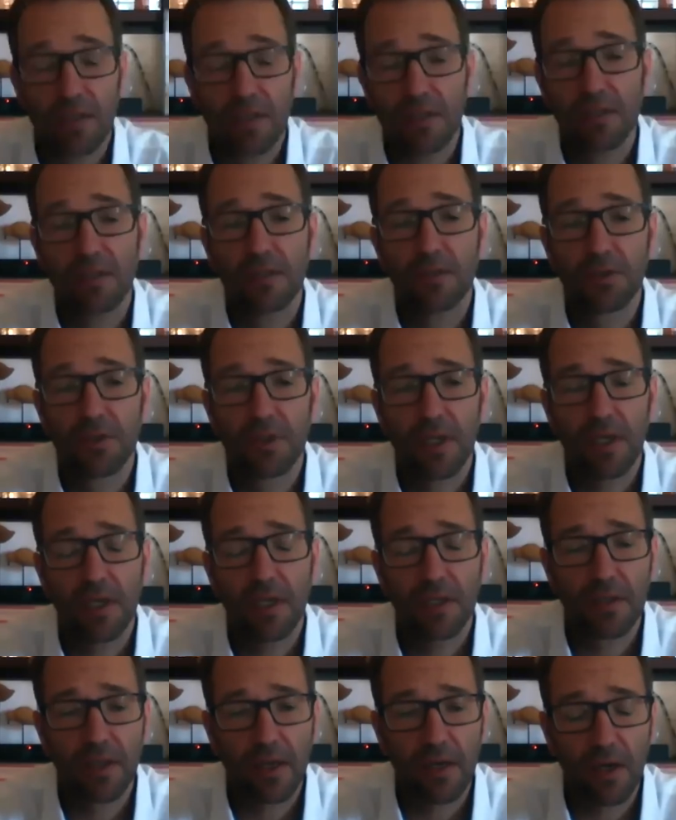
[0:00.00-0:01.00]
Casa New
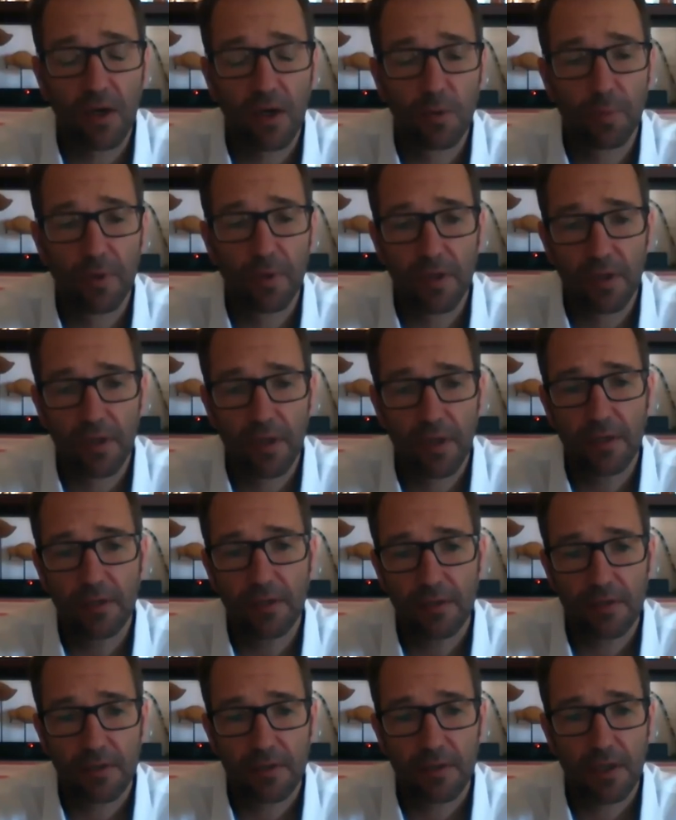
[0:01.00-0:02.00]
Zealand that opened,
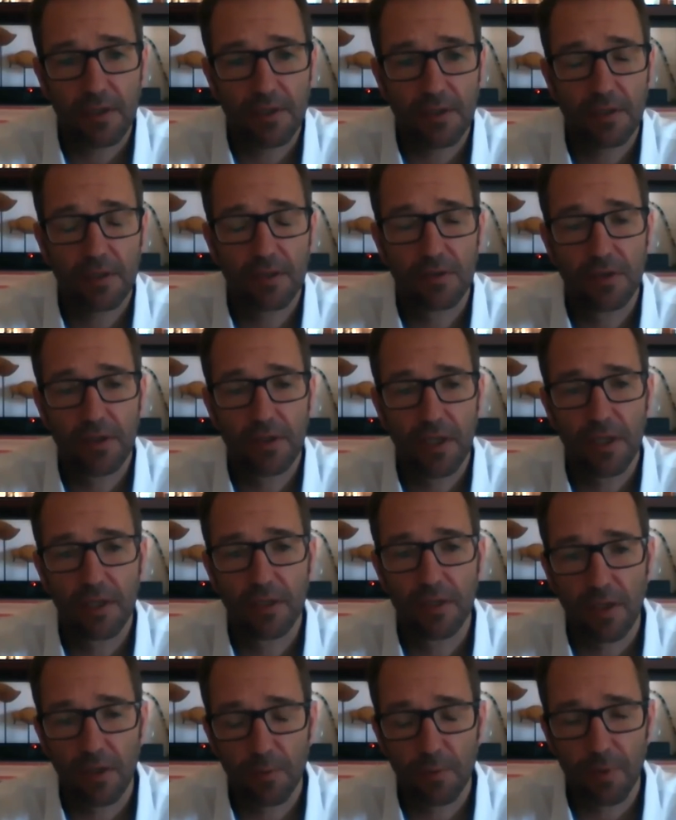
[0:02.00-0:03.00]
no? Casa New
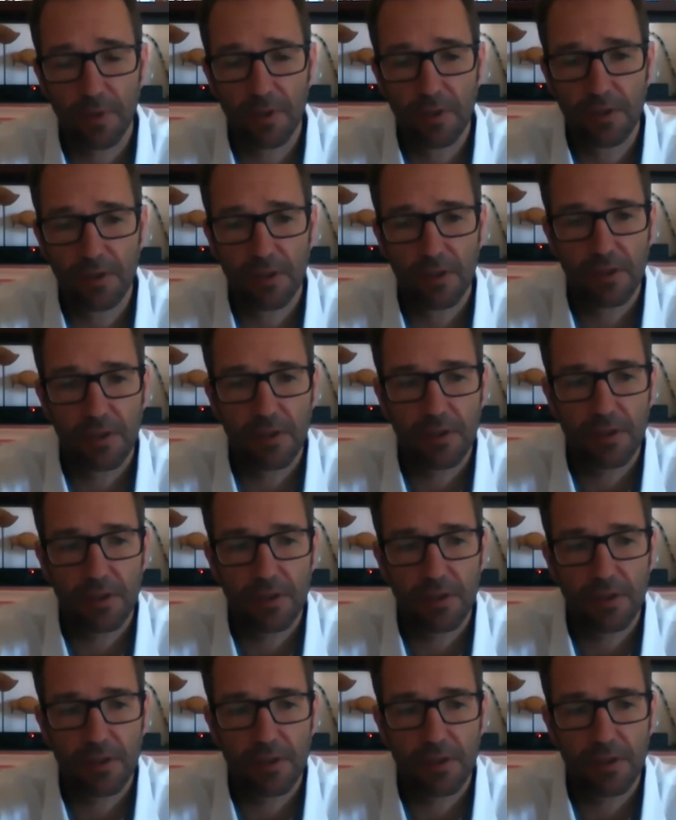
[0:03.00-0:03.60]
Zealand opened.